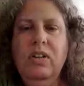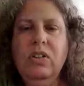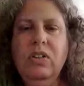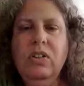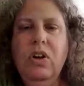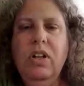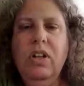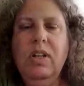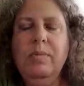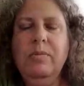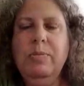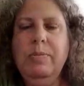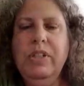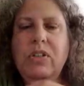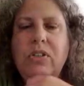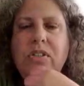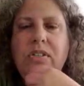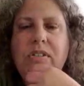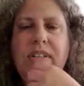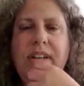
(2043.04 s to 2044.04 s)
down
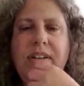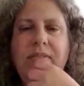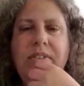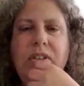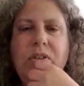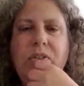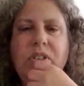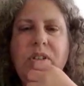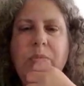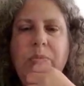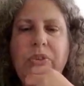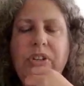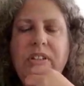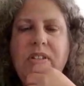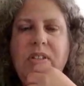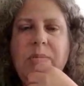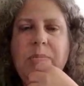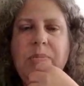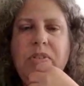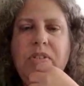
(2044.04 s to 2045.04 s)
columns, because then we could in
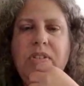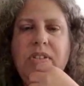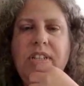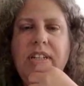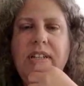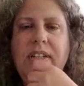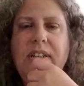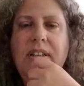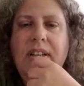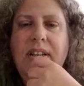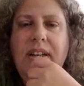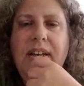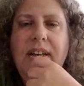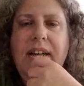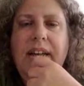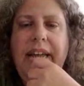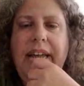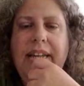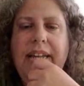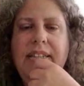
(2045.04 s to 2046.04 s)
principle still
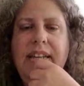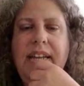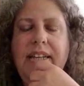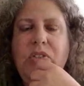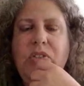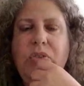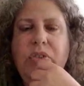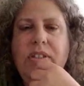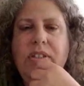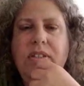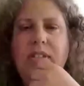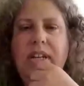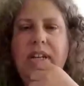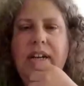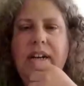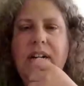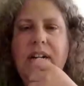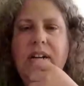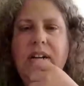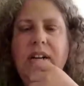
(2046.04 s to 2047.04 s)
uh, add entries
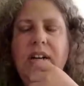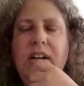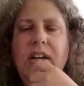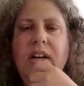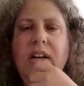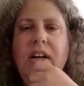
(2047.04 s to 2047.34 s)
there.